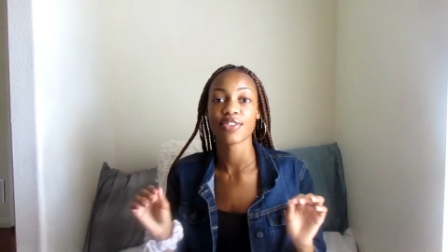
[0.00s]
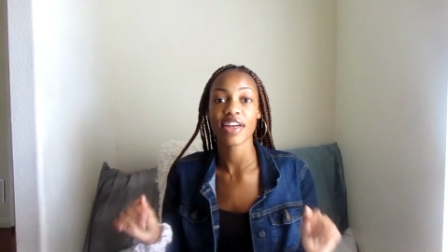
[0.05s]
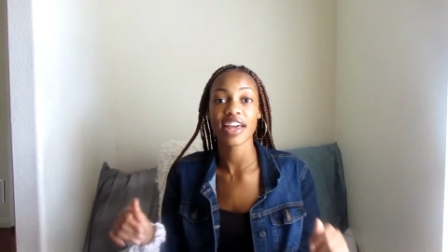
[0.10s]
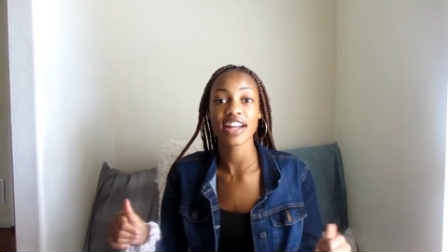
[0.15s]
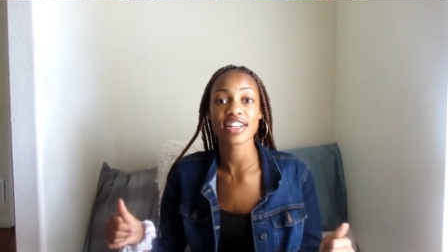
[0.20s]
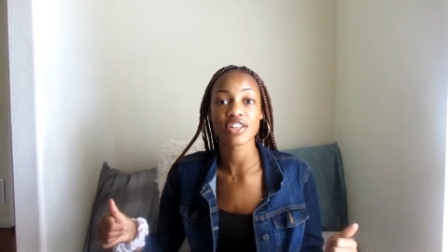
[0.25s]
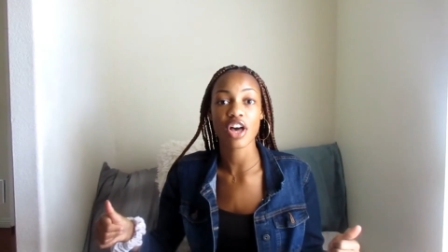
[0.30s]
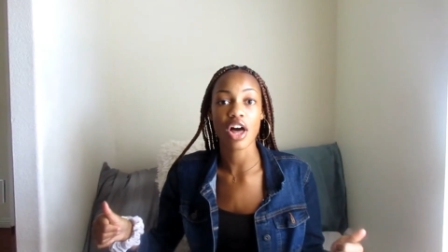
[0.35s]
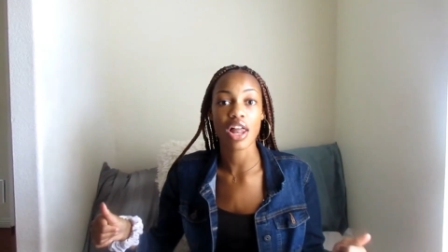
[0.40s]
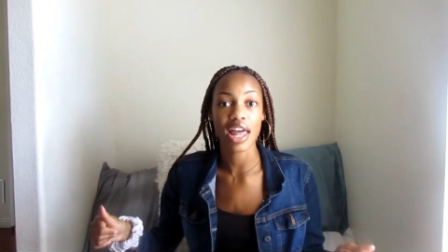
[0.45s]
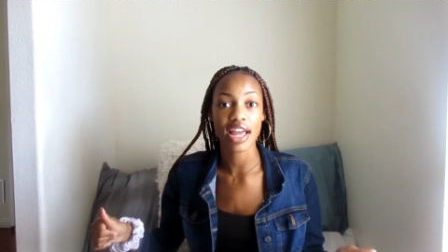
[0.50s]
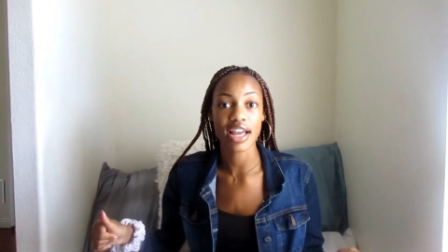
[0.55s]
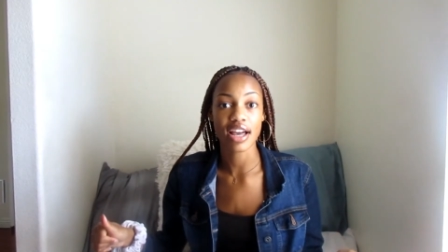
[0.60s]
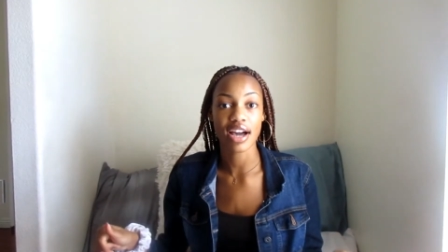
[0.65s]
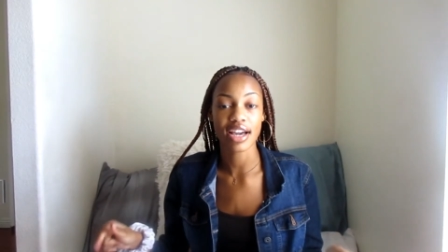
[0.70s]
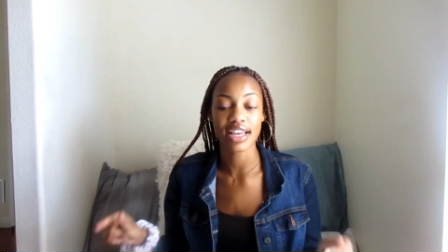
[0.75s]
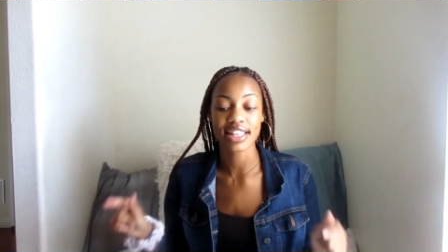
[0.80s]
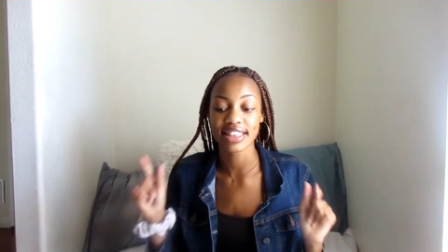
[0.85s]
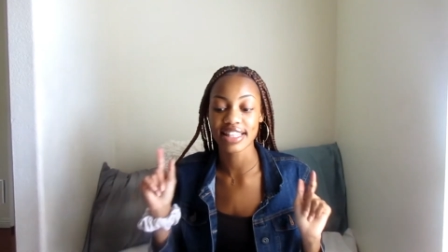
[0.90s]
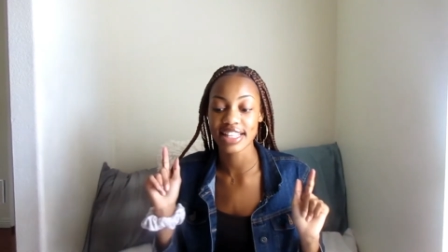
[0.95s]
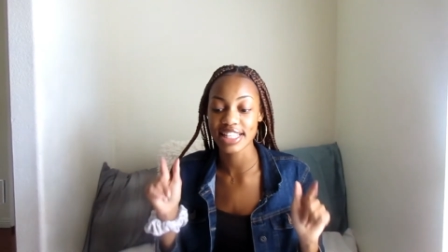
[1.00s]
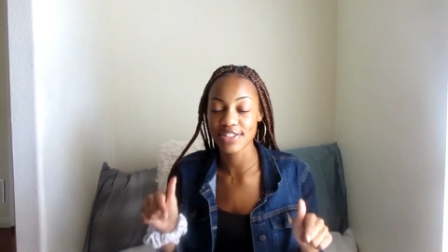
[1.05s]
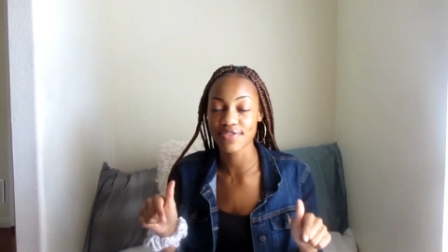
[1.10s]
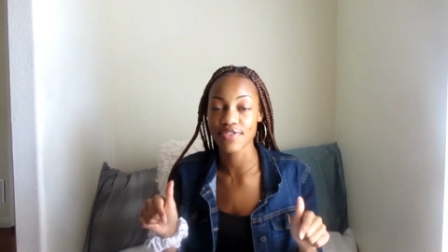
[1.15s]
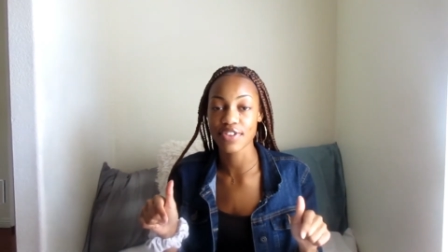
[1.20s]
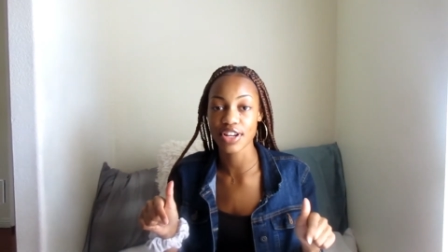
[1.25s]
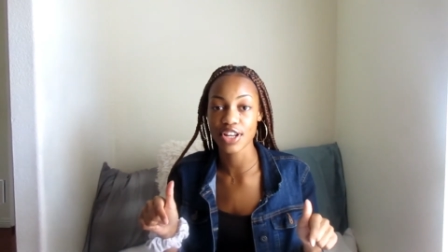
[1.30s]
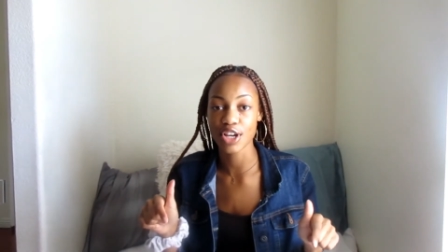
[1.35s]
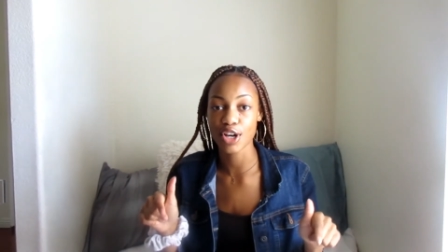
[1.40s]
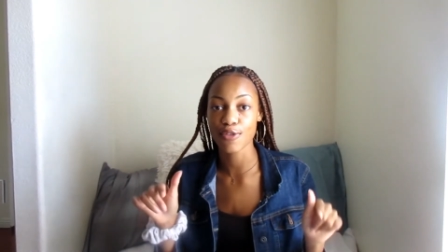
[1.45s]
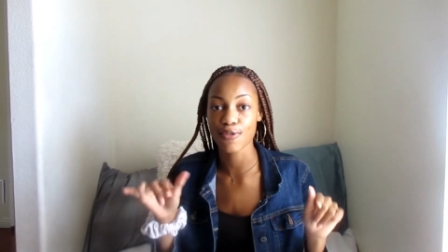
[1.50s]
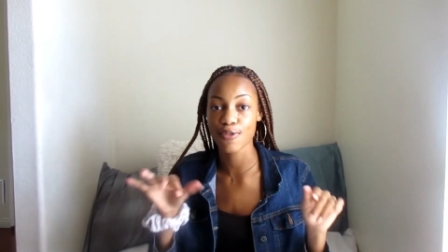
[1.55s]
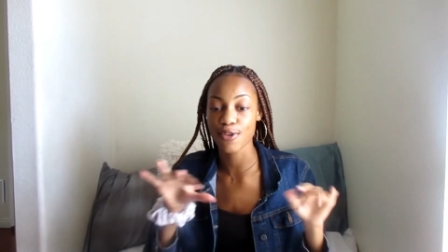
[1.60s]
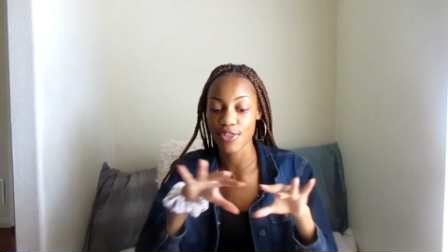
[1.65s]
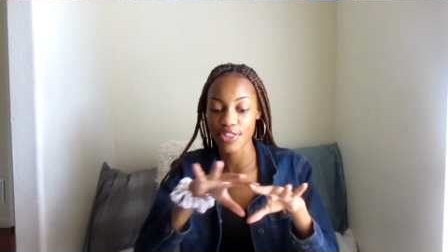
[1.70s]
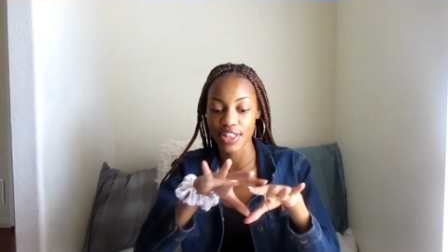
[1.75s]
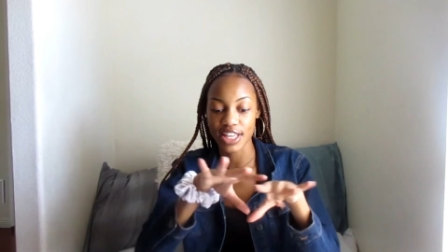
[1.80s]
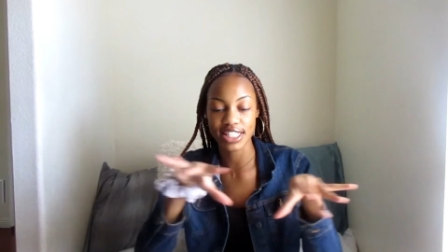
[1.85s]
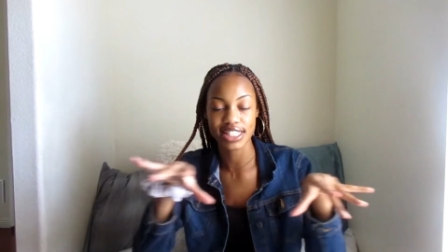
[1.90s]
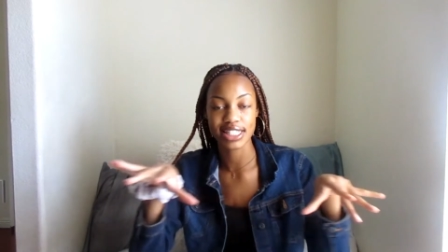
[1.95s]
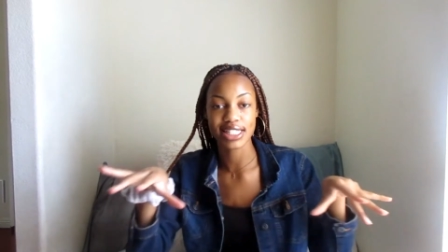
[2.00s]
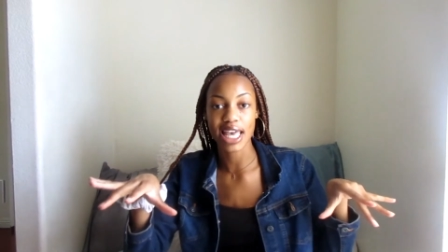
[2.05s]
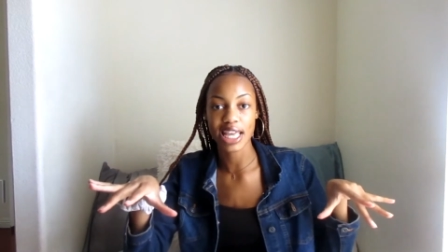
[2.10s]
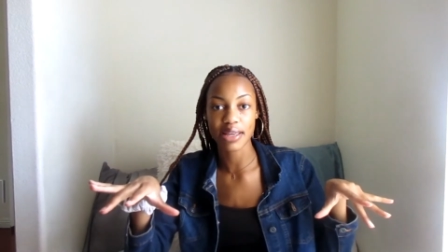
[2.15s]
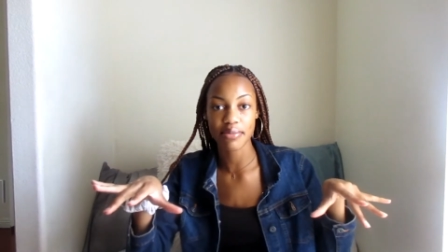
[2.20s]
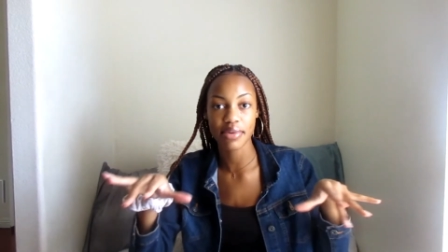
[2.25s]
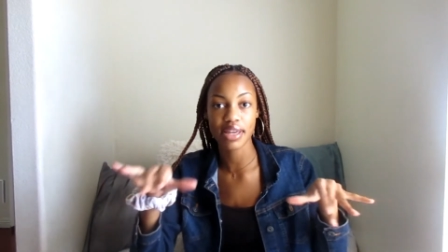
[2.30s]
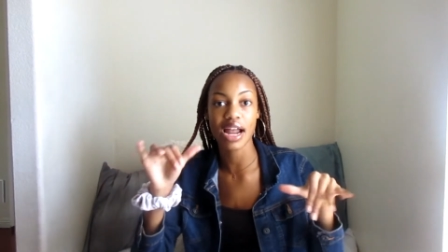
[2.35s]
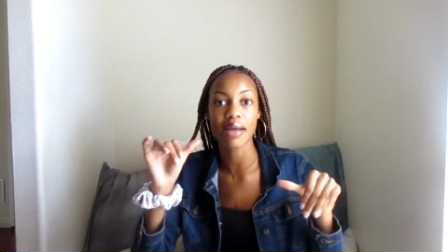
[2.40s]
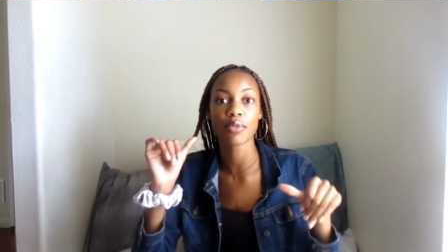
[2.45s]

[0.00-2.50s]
that is all I got in this video for this segment.